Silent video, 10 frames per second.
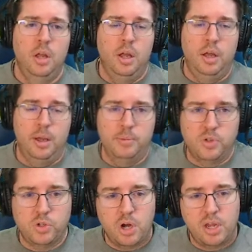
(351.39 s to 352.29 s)
So
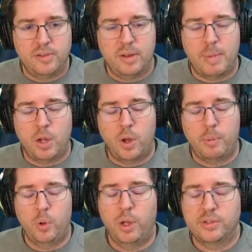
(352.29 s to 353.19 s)
Sharky's going to make a couple
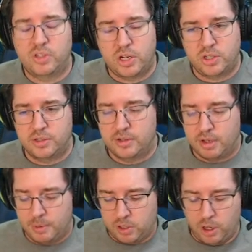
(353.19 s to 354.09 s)
quick suggestions. I'm
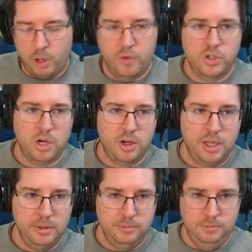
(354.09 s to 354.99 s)
going to turn it over to
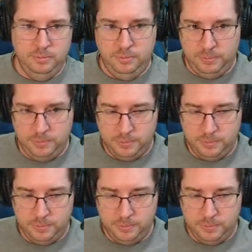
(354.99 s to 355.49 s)
Sharky.